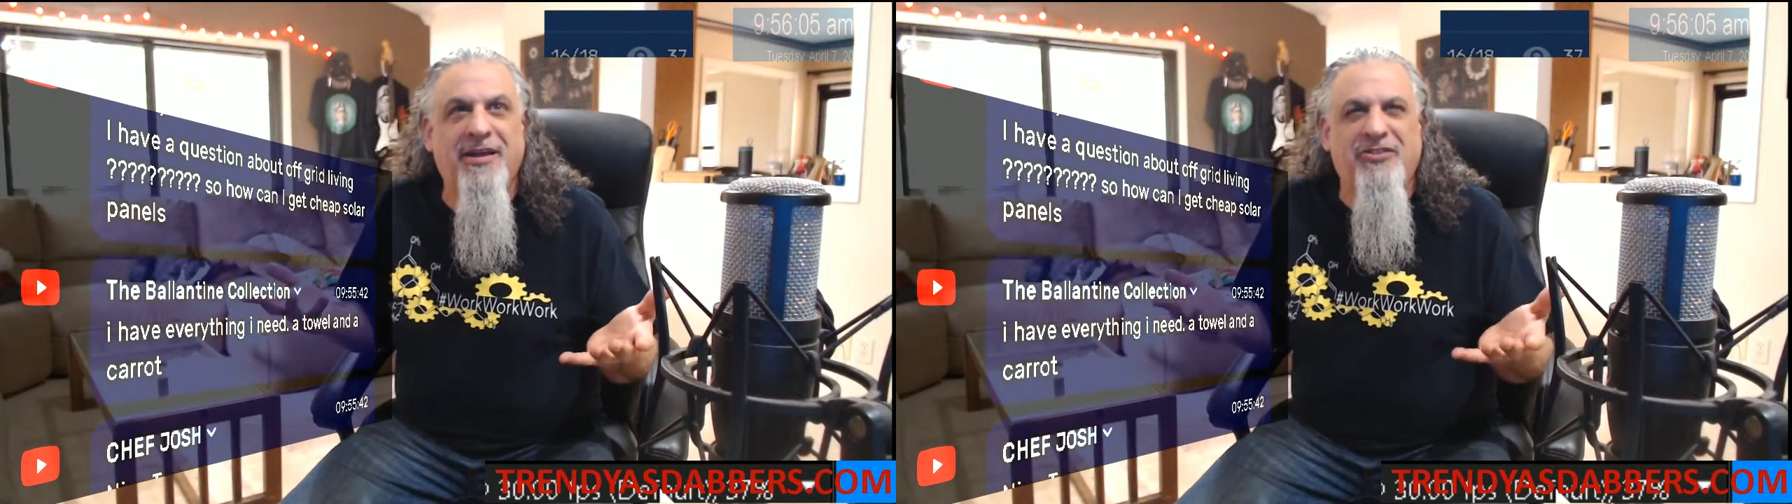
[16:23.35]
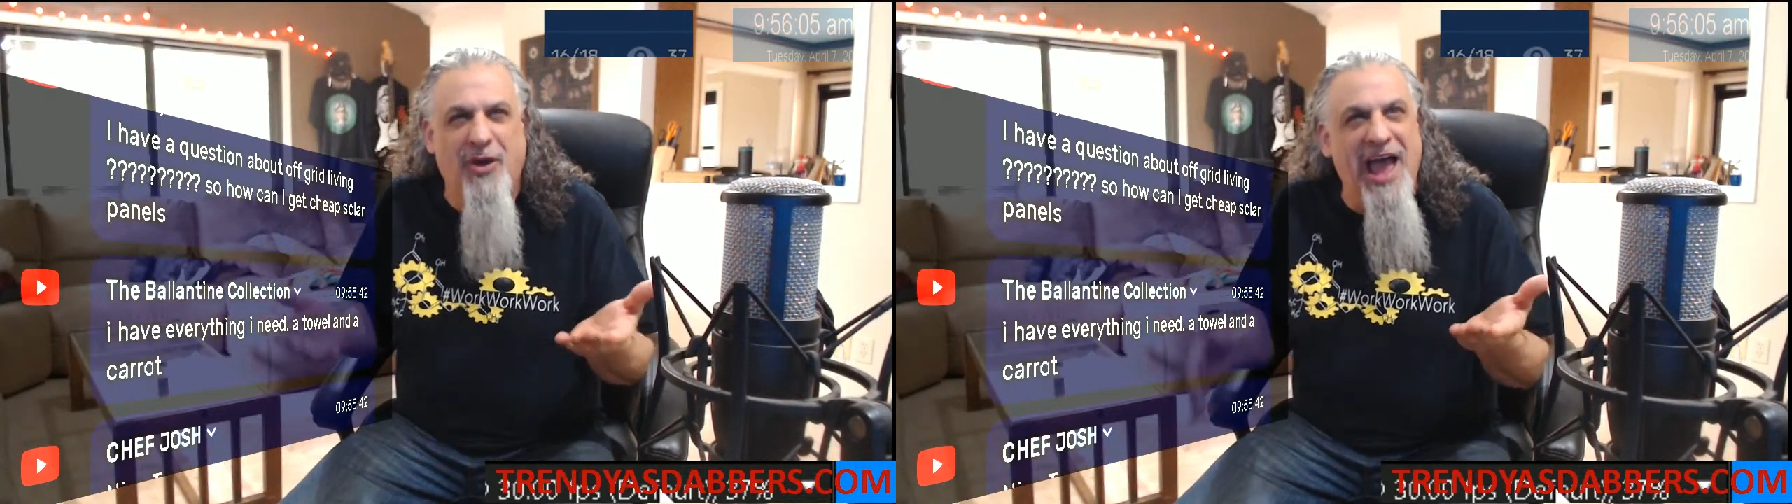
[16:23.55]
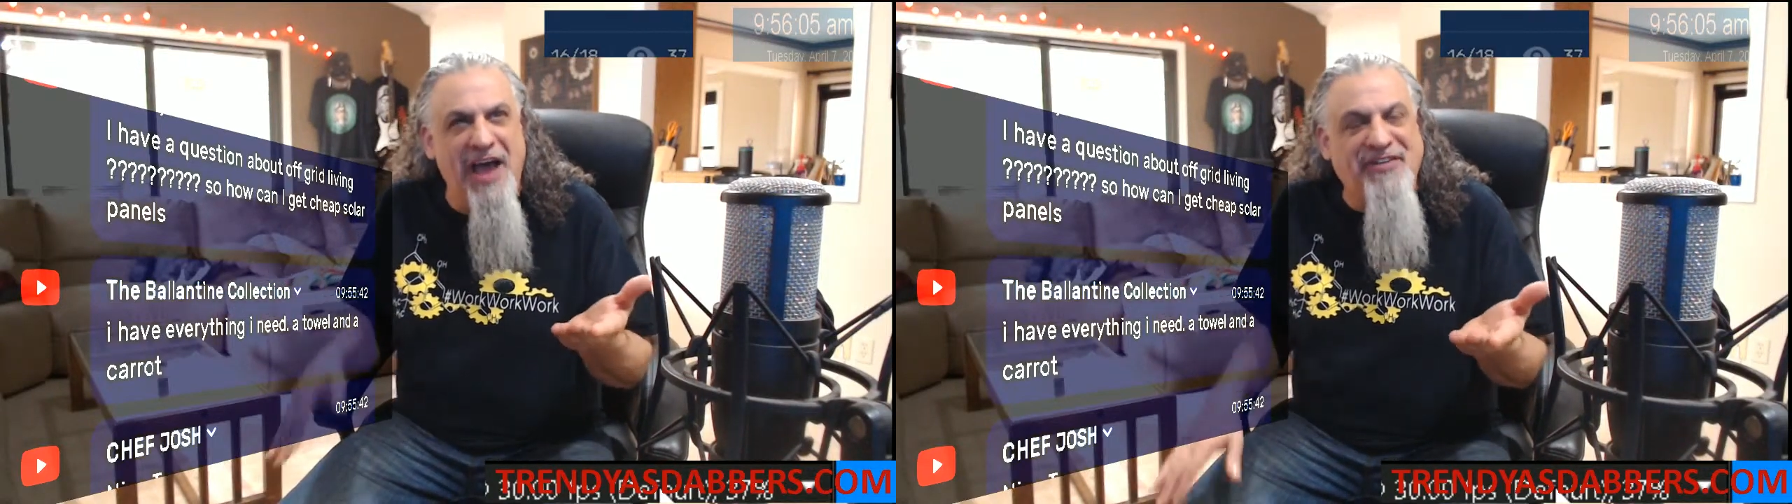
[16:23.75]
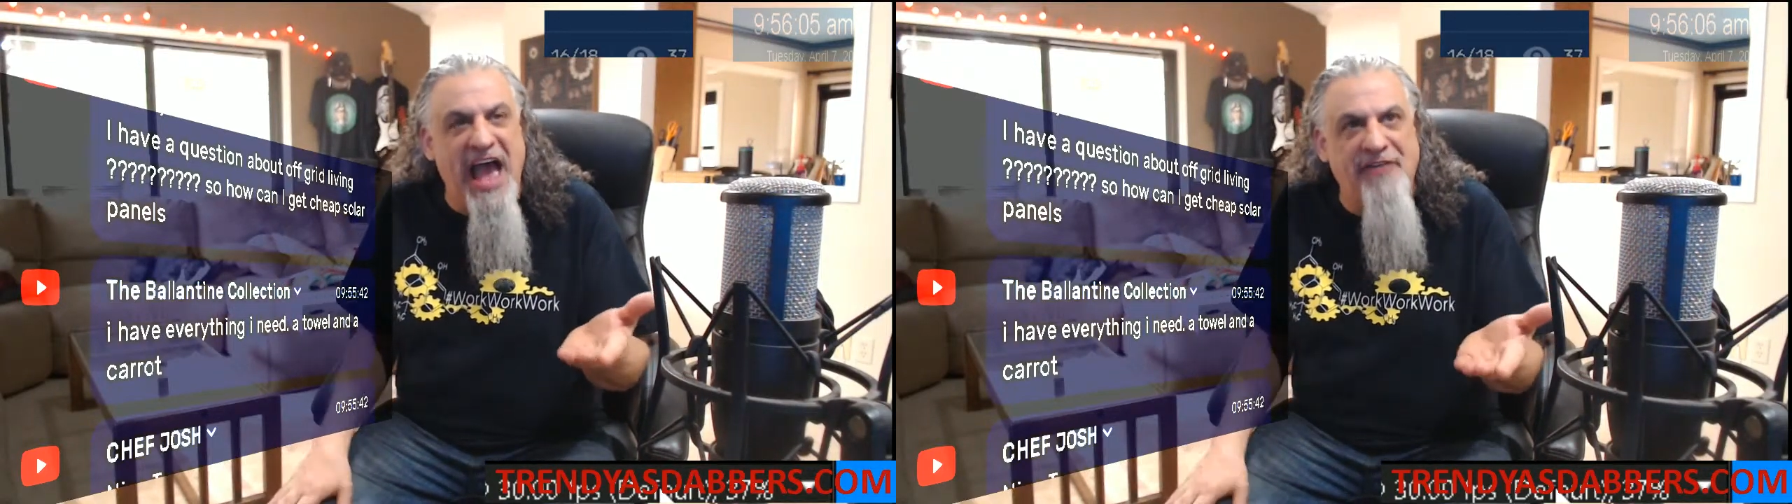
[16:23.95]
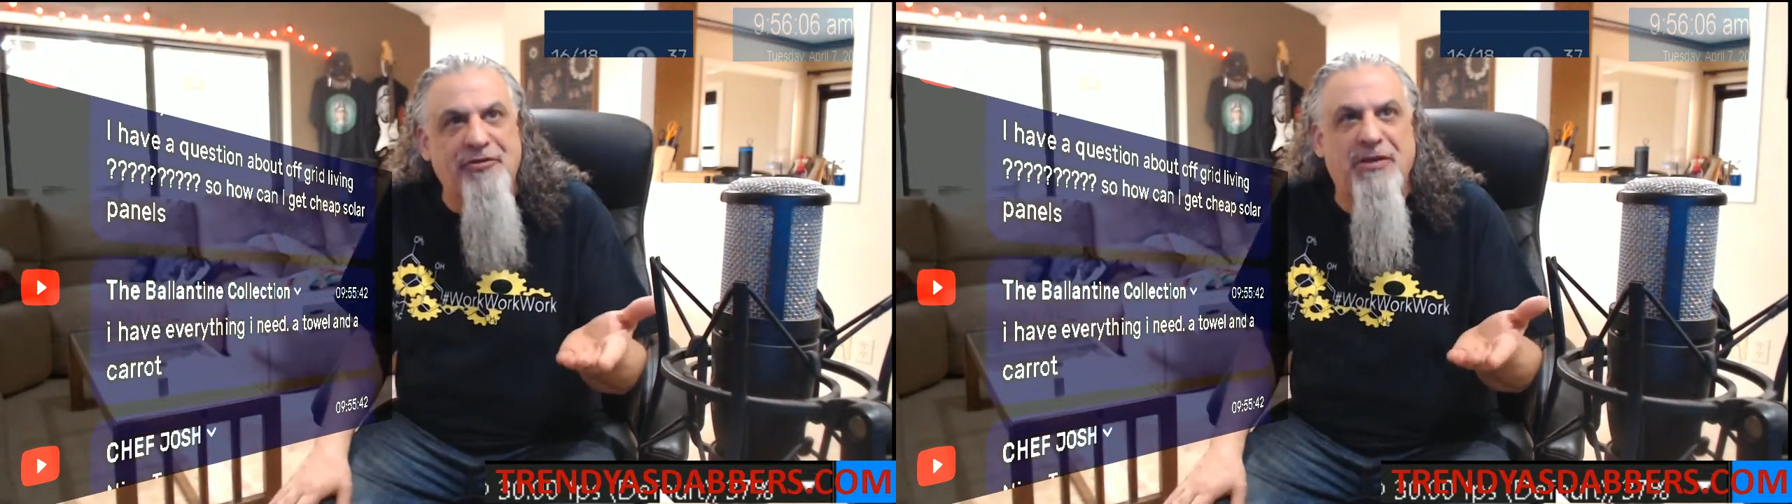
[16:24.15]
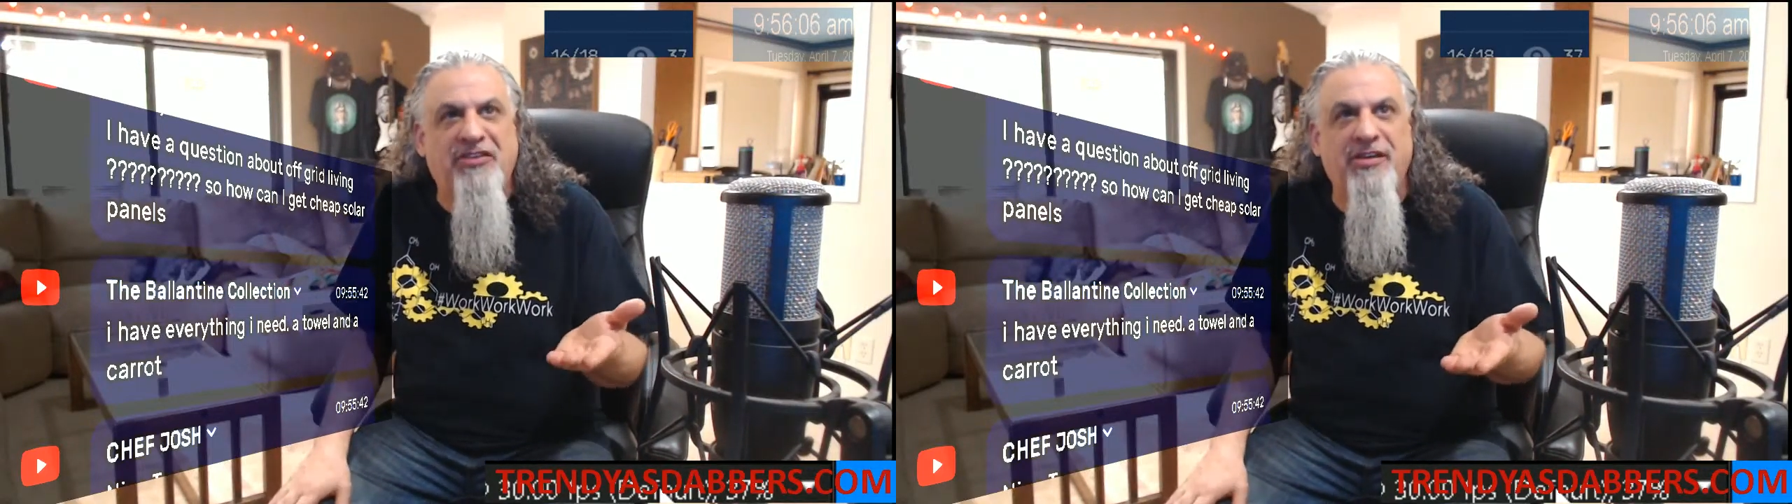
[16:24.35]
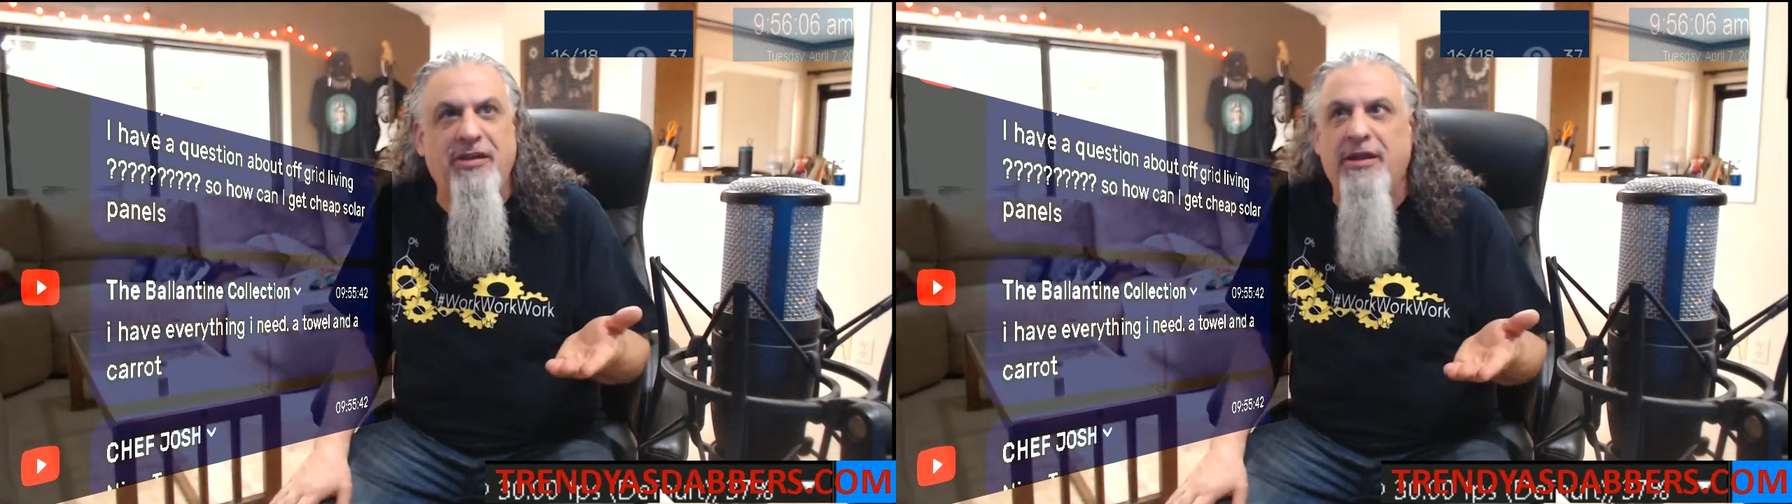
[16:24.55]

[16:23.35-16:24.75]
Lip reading: Do I have to have a reason?